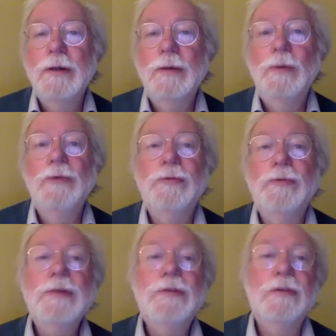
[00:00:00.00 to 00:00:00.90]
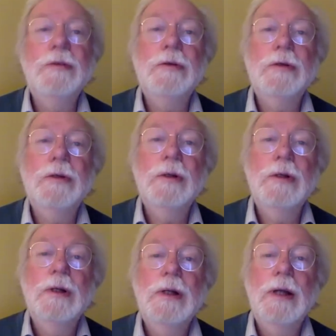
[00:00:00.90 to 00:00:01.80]
was recent
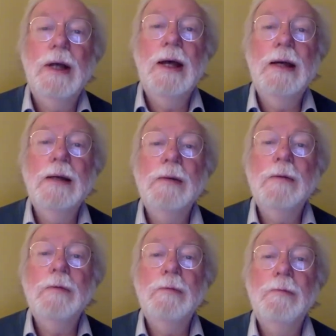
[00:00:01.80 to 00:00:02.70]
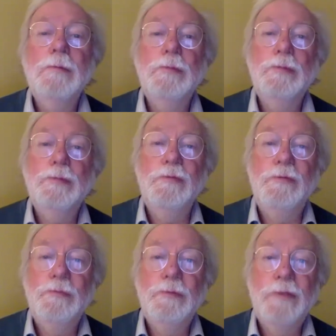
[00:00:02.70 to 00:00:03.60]
and
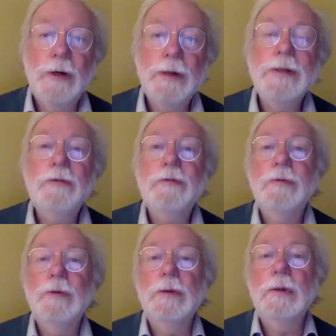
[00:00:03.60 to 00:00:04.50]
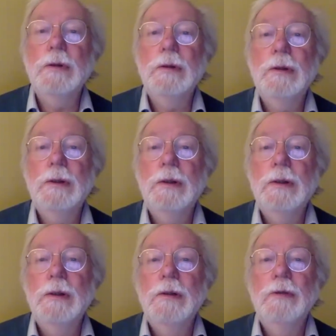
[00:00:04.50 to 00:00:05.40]
very useful.
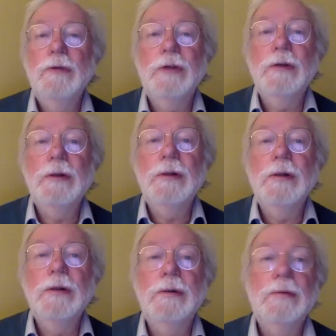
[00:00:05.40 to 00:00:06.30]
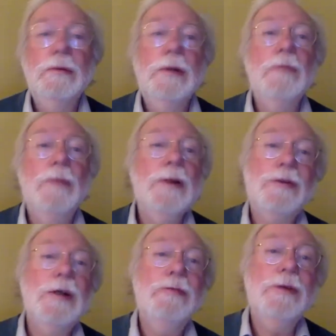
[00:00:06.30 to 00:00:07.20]
So in
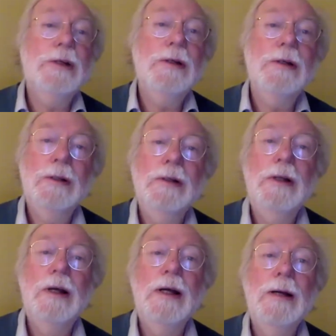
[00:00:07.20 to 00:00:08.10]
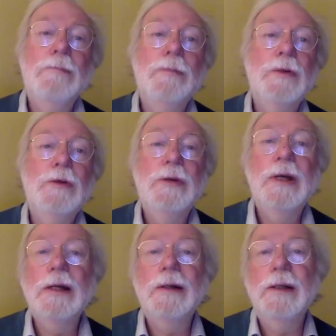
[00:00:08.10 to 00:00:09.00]
West Africa, you
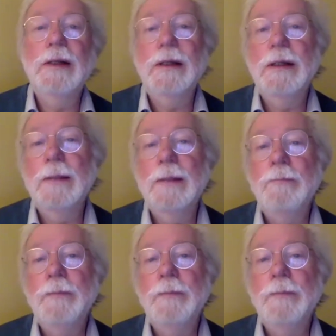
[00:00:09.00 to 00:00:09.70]
get the